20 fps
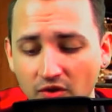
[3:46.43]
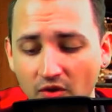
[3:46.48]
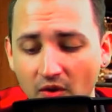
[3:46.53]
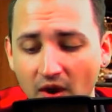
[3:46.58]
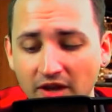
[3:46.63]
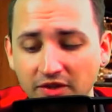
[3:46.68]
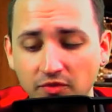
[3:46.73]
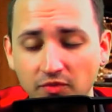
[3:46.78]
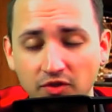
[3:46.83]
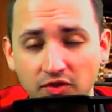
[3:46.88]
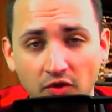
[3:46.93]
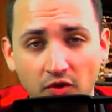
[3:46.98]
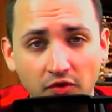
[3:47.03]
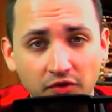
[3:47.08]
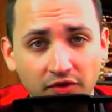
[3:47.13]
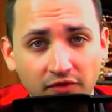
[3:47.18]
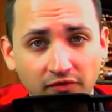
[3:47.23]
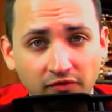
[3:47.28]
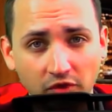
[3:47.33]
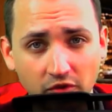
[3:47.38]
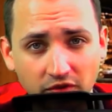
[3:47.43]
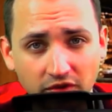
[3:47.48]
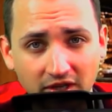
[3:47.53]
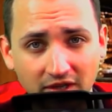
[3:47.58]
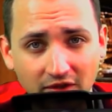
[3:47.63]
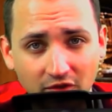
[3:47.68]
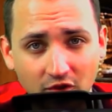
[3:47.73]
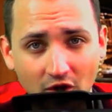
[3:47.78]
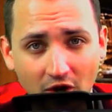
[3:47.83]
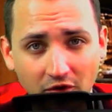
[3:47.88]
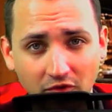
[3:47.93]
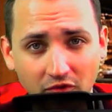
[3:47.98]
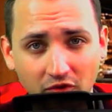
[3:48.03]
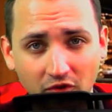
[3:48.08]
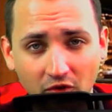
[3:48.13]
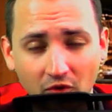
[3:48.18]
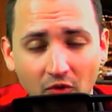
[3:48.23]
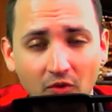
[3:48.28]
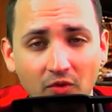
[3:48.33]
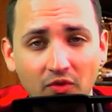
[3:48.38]
as a result of losing to
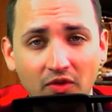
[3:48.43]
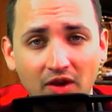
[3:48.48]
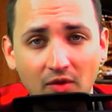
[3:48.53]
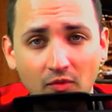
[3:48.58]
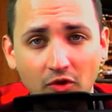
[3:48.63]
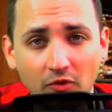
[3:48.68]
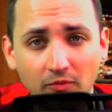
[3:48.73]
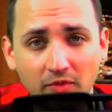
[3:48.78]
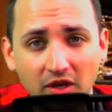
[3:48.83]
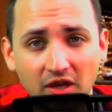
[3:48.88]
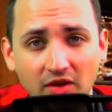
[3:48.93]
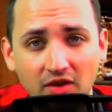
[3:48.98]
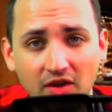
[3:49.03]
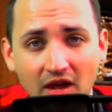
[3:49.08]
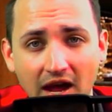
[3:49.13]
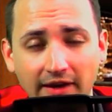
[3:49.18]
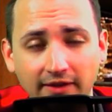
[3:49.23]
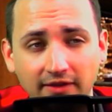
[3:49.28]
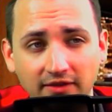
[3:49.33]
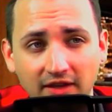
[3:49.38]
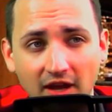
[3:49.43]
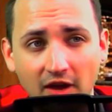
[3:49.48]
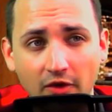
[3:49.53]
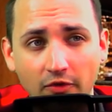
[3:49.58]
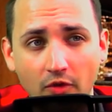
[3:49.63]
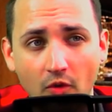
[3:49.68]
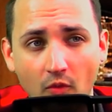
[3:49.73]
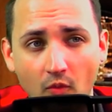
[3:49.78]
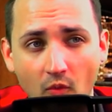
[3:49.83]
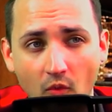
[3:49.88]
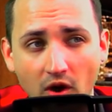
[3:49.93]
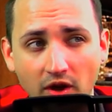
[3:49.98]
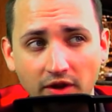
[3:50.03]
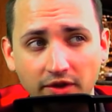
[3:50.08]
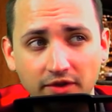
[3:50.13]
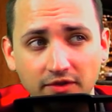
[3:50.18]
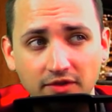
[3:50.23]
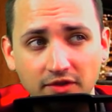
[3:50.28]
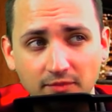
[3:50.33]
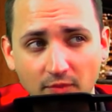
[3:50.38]
Chengdu, they will be knocked down
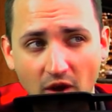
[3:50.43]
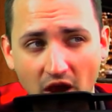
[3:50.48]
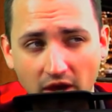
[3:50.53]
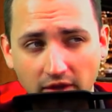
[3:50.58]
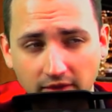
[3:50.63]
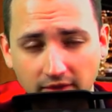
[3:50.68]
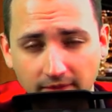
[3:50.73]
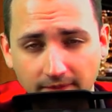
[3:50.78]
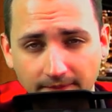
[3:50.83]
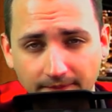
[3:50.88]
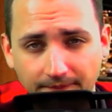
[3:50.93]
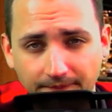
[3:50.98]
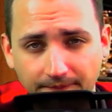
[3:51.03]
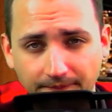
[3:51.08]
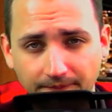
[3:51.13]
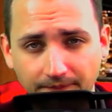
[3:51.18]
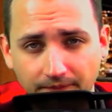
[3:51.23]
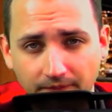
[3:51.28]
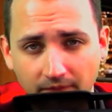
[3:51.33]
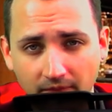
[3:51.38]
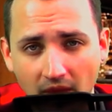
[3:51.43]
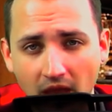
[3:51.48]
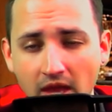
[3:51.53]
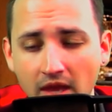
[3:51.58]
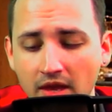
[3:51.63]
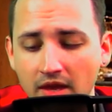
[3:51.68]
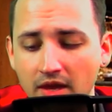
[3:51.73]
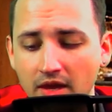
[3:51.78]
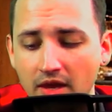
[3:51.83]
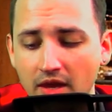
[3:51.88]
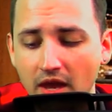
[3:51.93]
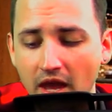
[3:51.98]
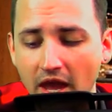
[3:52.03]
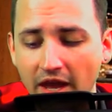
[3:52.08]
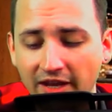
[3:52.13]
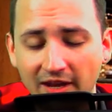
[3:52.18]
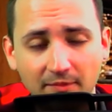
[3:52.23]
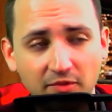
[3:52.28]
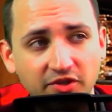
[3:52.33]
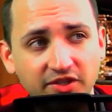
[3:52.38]
1 spot.
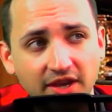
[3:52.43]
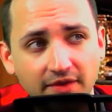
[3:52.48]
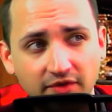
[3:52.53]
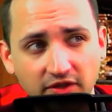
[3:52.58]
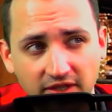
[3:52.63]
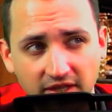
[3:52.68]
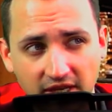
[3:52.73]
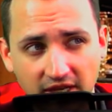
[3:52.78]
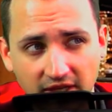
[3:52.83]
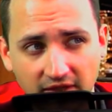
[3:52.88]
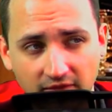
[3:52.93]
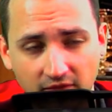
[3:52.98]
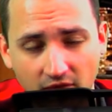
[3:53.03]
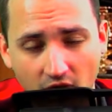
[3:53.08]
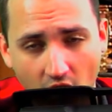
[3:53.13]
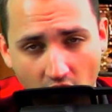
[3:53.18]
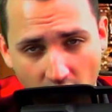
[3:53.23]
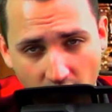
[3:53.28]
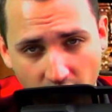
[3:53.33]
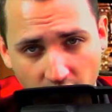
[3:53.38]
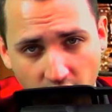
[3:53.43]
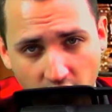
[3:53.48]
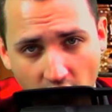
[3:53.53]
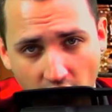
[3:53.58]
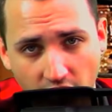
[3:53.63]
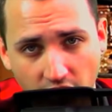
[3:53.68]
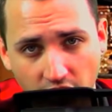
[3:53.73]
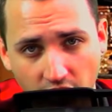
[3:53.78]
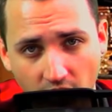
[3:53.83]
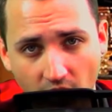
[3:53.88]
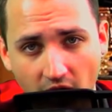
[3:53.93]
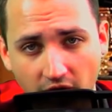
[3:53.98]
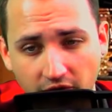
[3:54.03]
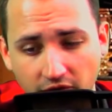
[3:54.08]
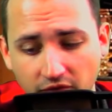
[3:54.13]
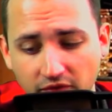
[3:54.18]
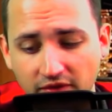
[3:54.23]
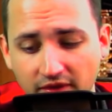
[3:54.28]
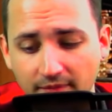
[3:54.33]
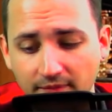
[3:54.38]
At number 17 are the Chengdu
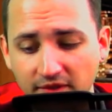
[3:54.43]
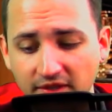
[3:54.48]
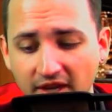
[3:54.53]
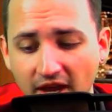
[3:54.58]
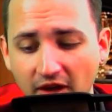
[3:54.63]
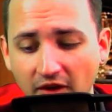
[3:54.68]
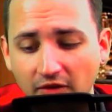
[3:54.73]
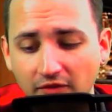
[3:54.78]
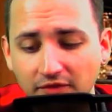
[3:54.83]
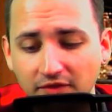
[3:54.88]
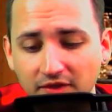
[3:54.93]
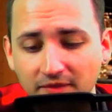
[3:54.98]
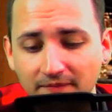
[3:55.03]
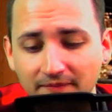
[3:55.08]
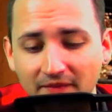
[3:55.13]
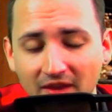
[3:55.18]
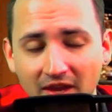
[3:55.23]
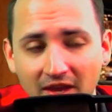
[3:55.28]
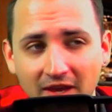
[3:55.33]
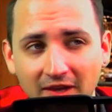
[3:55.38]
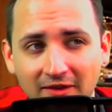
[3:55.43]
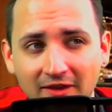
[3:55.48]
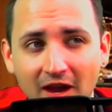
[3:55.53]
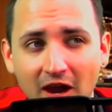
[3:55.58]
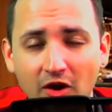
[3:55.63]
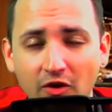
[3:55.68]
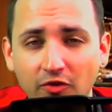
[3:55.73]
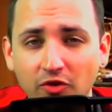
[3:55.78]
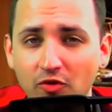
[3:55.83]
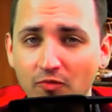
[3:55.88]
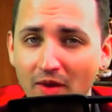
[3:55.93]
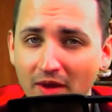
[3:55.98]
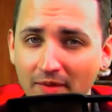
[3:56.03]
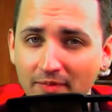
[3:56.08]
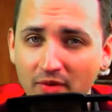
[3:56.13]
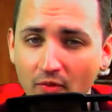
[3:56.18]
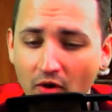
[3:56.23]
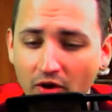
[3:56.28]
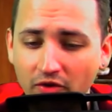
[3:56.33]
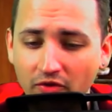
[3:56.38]
Hunters themselves. Now, you may
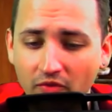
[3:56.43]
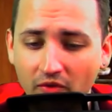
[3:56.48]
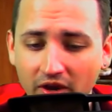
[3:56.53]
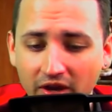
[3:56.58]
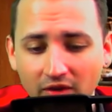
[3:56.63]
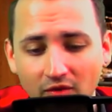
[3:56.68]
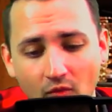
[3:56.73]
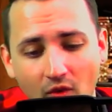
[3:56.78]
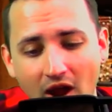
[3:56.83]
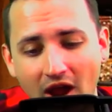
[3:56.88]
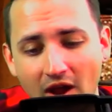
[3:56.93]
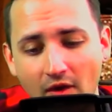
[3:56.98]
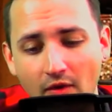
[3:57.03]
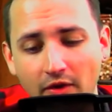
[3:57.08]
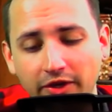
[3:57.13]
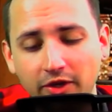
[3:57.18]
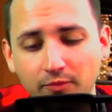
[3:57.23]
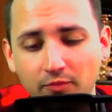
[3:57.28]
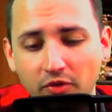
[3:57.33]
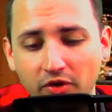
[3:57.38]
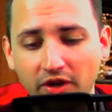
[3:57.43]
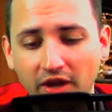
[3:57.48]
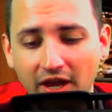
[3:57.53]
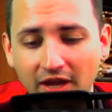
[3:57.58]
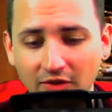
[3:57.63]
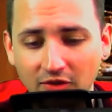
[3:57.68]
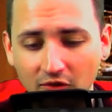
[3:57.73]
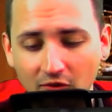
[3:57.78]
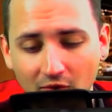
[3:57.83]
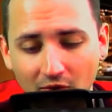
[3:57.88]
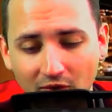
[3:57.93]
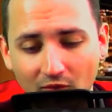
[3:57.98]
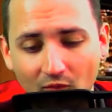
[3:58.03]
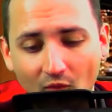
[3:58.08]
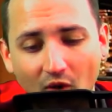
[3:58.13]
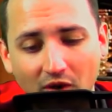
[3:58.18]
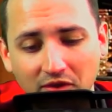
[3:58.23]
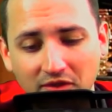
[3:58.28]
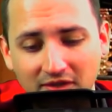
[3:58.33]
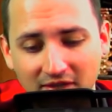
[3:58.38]
be wondering how I could put a
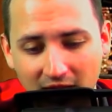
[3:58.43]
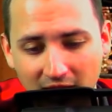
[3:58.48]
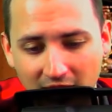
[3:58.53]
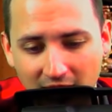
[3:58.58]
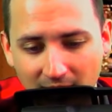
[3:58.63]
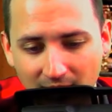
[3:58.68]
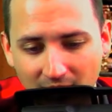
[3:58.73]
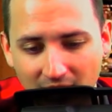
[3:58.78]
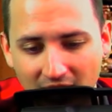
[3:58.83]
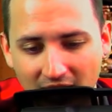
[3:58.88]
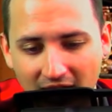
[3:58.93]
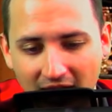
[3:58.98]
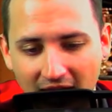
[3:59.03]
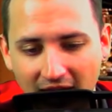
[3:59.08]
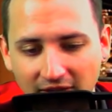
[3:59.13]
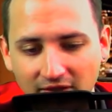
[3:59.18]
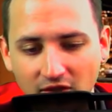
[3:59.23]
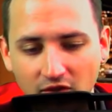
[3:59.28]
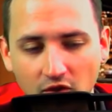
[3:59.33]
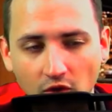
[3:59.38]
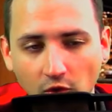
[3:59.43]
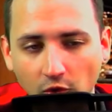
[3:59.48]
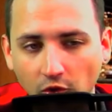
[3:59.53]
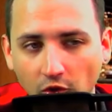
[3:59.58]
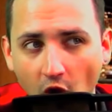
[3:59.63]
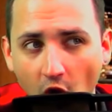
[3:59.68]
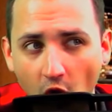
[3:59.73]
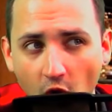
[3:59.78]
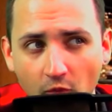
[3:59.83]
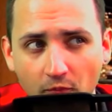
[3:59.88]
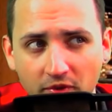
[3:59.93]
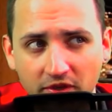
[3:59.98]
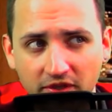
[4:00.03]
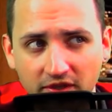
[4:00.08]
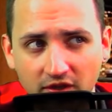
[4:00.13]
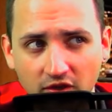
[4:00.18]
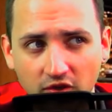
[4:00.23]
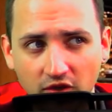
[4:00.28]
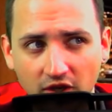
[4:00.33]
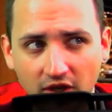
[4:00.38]
2-1 team at such a low
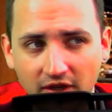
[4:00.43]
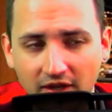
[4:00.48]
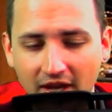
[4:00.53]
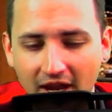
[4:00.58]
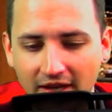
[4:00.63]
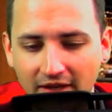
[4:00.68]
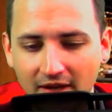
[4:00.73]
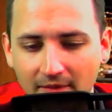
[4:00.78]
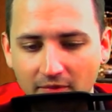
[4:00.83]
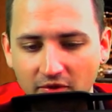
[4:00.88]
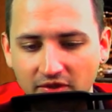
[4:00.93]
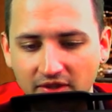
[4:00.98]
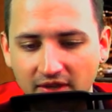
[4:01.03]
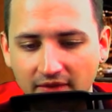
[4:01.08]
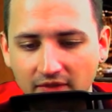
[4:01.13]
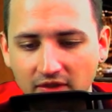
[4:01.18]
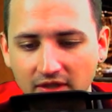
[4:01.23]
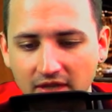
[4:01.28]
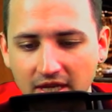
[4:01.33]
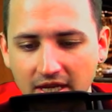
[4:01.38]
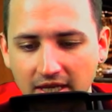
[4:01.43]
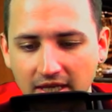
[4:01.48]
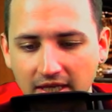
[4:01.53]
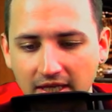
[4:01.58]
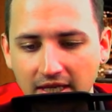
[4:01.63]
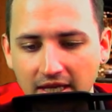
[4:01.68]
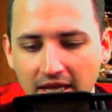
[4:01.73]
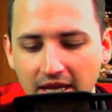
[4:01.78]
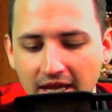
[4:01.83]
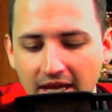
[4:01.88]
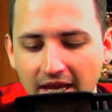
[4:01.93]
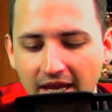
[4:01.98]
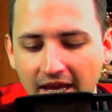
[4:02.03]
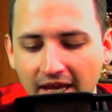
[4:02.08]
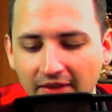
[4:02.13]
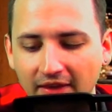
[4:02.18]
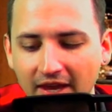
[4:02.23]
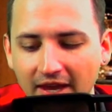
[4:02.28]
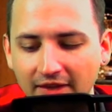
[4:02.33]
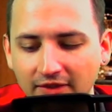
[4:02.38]
position at number 17.
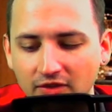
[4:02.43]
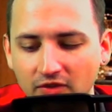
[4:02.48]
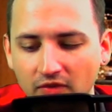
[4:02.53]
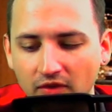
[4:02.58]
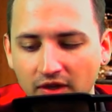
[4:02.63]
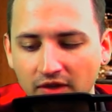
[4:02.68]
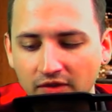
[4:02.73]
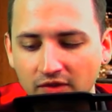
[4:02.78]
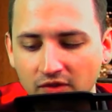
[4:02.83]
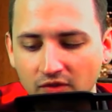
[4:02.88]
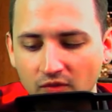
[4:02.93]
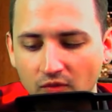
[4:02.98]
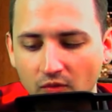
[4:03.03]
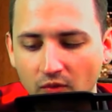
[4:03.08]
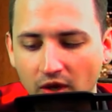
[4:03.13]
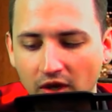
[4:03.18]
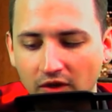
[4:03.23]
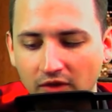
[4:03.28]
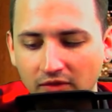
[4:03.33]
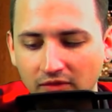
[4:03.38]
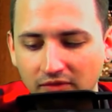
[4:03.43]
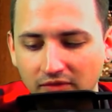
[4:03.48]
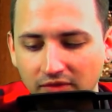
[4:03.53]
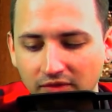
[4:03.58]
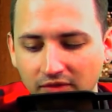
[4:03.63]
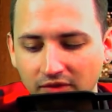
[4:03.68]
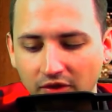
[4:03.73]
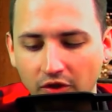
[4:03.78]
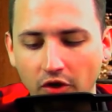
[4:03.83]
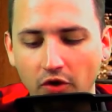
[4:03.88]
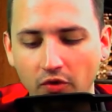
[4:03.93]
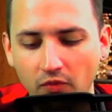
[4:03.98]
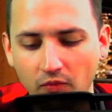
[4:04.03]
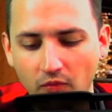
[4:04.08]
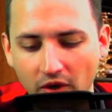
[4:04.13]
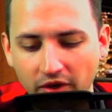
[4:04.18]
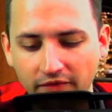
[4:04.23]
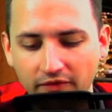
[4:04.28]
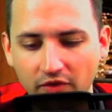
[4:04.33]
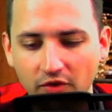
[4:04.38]
And the answer is, well, you know,
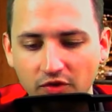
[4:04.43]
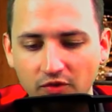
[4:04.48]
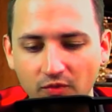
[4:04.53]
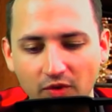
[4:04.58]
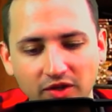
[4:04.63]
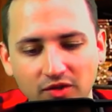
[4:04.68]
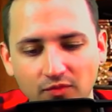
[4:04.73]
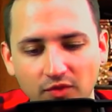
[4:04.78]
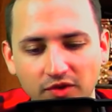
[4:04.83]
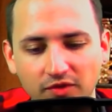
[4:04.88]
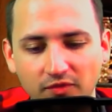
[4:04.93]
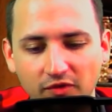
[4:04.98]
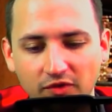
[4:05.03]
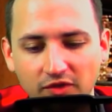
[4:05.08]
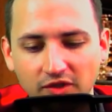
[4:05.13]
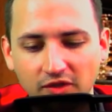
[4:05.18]
one of those wins was versus